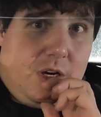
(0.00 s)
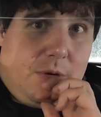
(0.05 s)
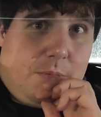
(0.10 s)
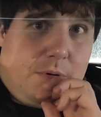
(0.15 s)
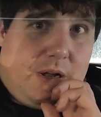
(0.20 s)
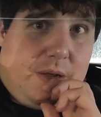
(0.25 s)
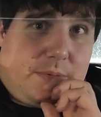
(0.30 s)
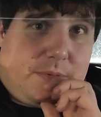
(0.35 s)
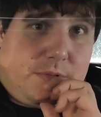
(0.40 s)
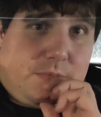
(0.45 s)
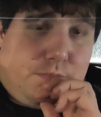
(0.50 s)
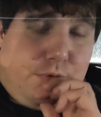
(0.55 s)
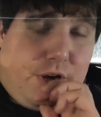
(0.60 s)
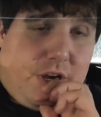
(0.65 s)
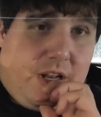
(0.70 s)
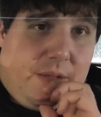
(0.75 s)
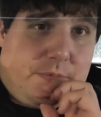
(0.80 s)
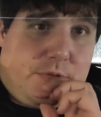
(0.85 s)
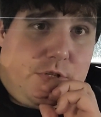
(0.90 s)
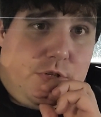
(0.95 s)
bring
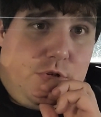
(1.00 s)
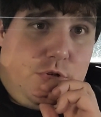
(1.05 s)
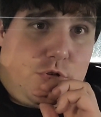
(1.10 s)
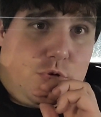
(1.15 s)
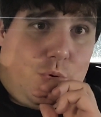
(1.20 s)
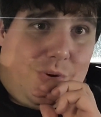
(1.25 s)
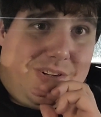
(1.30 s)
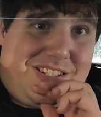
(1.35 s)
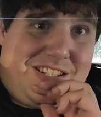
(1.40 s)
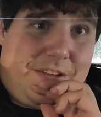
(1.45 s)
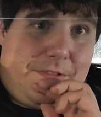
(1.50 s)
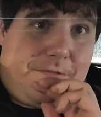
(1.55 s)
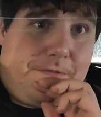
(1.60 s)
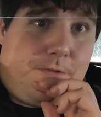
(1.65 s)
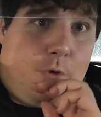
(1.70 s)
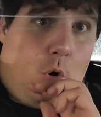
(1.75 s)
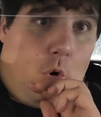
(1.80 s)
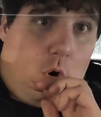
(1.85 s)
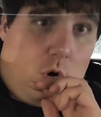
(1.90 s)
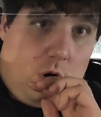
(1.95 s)
it up to
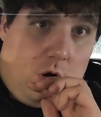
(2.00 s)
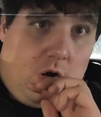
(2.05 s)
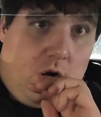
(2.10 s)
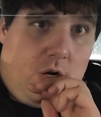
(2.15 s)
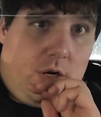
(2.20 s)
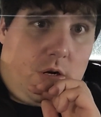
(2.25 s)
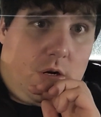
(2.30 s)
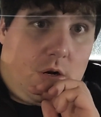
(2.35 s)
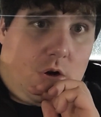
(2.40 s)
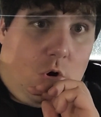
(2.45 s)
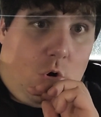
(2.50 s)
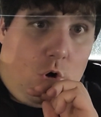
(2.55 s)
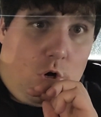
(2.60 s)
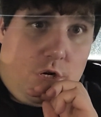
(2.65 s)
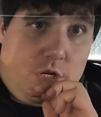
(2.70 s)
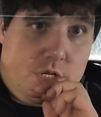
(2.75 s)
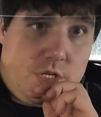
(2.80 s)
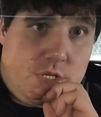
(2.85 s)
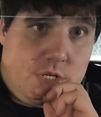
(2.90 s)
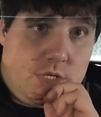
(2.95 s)
24
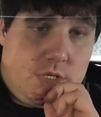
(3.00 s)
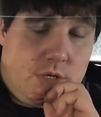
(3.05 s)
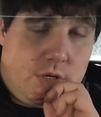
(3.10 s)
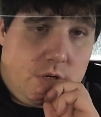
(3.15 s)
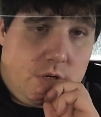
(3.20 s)
cores.